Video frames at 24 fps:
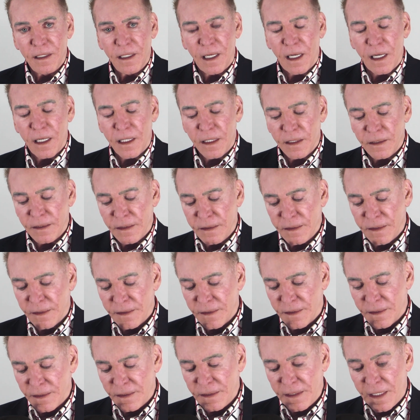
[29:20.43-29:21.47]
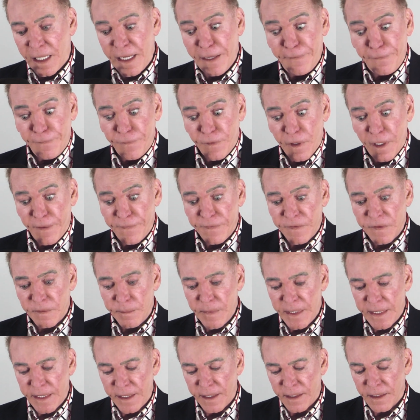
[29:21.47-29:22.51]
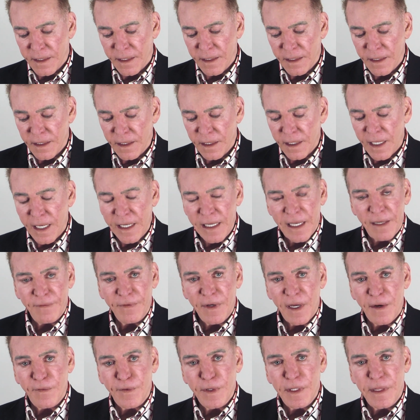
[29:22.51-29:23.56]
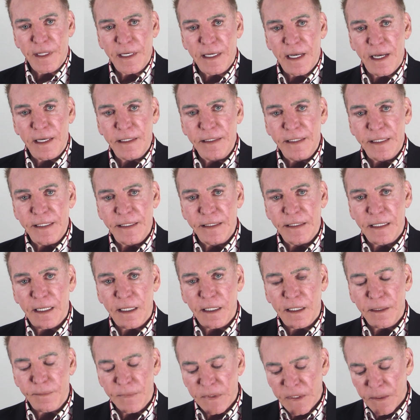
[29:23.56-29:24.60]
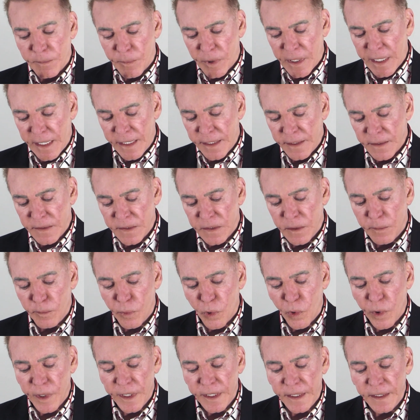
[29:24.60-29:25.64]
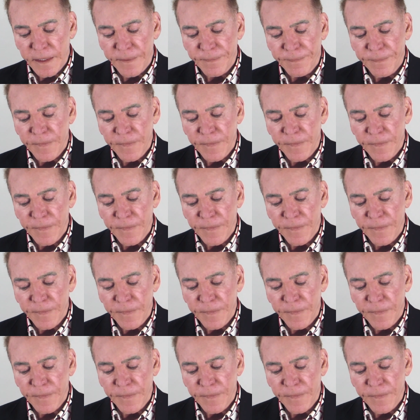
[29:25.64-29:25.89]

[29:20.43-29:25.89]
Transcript: Uh, life loves me. I have everything I need. I am supplied and supported.